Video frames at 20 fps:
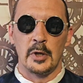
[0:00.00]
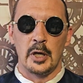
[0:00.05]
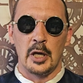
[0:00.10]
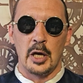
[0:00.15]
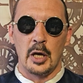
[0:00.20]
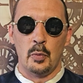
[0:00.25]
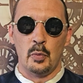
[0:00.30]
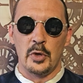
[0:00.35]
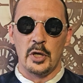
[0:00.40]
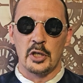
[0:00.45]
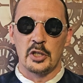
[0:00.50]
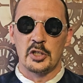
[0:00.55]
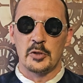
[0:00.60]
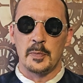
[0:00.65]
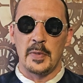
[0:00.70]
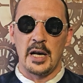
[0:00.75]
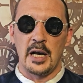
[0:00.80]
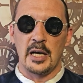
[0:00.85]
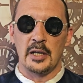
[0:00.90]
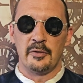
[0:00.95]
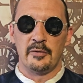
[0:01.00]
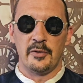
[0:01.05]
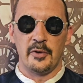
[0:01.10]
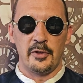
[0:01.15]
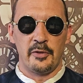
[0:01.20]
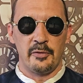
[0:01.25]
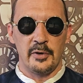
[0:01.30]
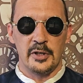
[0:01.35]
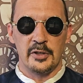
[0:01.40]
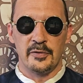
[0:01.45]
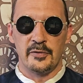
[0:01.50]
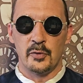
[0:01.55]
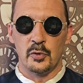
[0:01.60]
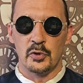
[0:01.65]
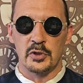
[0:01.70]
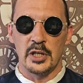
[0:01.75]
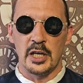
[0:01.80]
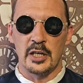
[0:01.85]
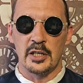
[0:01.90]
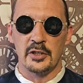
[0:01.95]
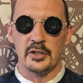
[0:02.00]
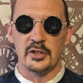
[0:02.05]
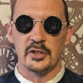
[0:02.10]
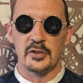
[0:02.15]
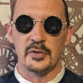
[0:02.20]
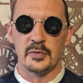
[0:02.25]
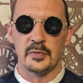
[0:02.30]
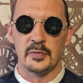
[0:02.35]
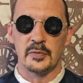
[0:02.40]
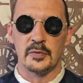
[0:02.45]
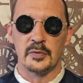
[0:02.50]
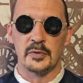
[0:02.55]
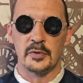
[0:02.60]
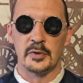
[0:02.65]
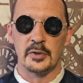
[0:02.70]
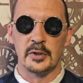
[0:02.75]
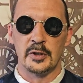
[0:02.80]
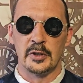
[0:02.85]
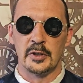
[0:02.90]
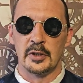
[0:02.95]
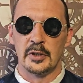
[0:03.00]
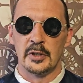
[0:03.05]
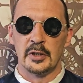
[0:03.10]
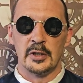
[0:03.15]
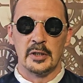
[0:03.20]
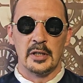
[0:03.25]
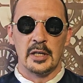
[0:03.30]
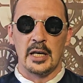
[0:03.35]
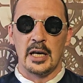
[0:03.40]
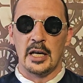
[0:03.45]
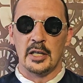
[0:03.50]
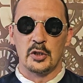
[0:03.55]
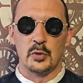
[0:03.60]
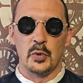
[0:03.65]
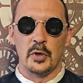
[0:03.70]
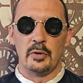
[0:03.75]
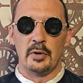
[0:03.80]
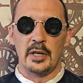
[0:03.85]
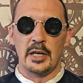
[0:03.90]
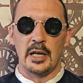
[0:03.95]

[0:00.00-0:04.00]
And we expand for 3 to 4 seconds. As we're in